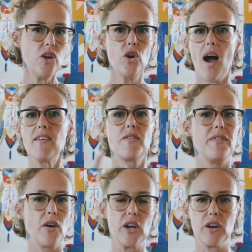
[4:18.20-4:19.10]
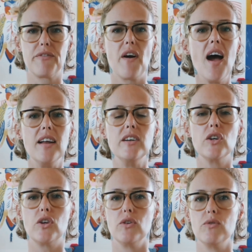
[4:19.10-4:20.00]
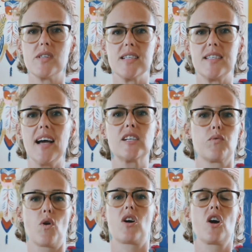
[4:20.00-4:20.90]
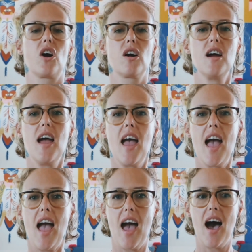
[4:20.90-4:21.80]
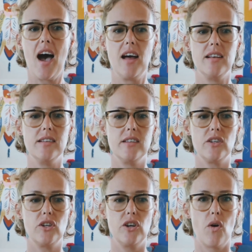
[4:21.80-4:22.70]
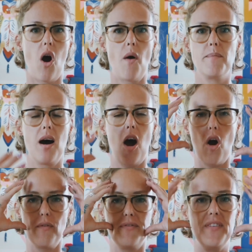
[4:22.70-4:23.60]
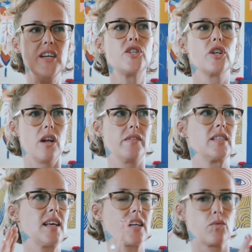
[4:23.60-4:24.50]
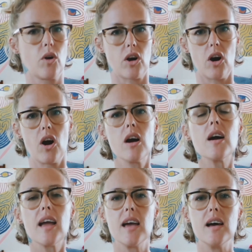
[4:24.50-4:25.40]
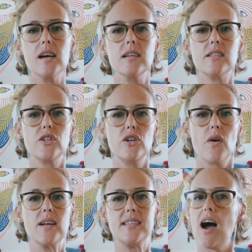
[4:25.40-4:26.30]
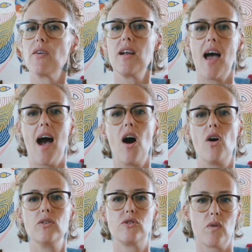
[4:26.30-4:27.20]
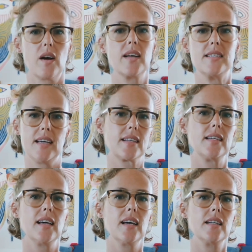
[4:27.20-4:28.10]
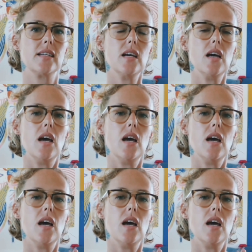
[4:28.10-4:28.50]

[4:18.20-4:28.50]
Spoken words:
you know, I have a very good friend who's a sex worker, and, you know, our vision of a sex worker is, you know, a down and out, drug addicted,